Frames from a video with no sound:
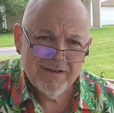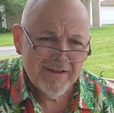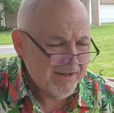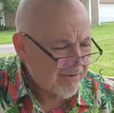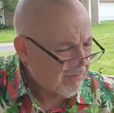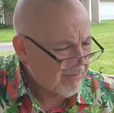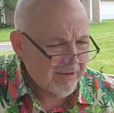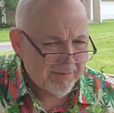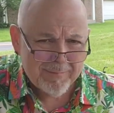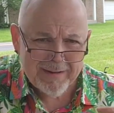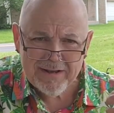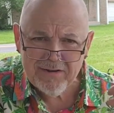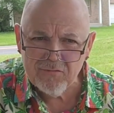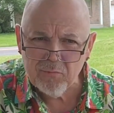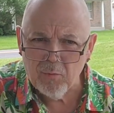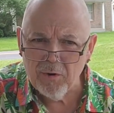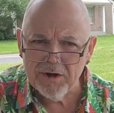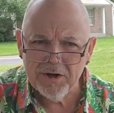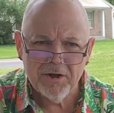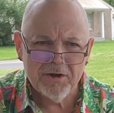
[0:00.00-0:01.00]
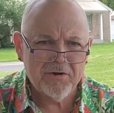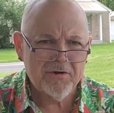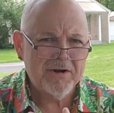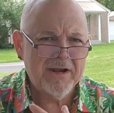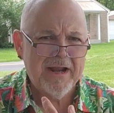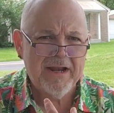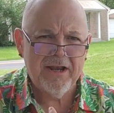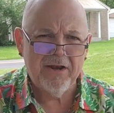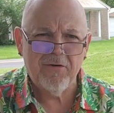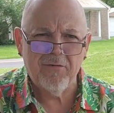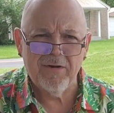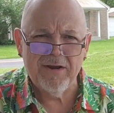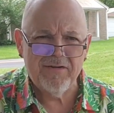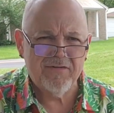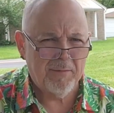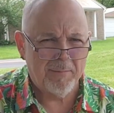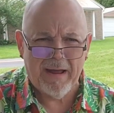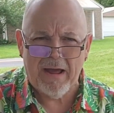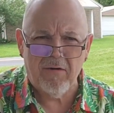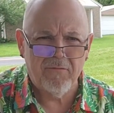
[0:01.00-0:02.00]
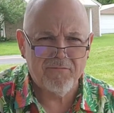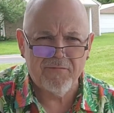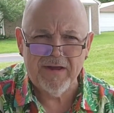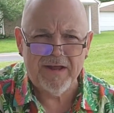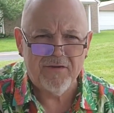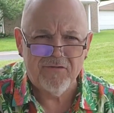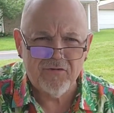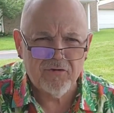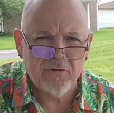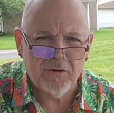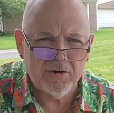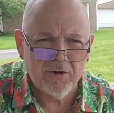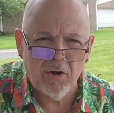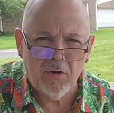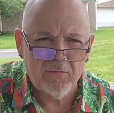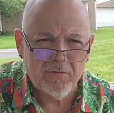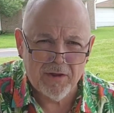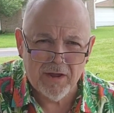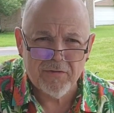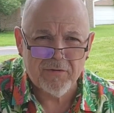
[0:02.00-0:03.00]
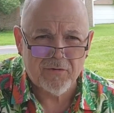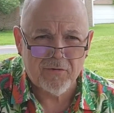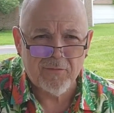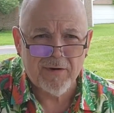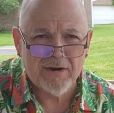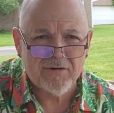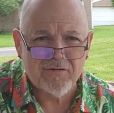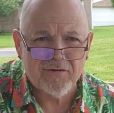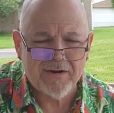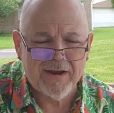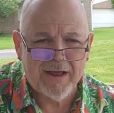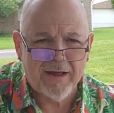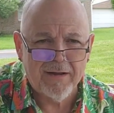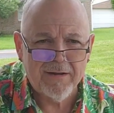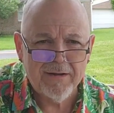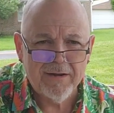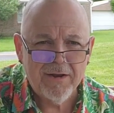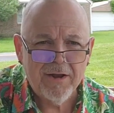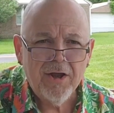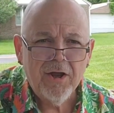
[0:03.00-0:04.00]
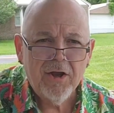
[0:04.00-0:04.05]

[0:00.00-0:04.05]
literally means 180 degrees about face. You're going to go the other direction now.